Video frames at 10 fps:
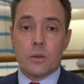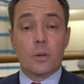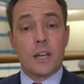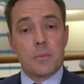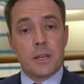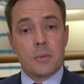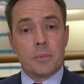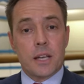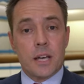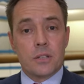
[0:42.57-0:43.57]
or gaming
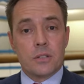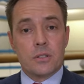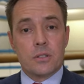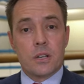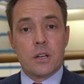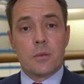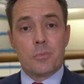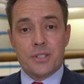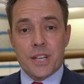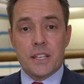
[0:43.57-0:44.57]
applications,
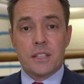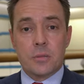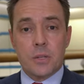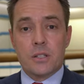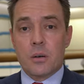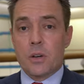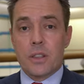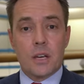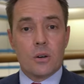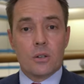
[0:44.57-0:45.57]
pretending to be someone
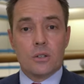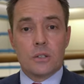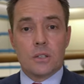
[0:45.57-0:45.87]
they're not,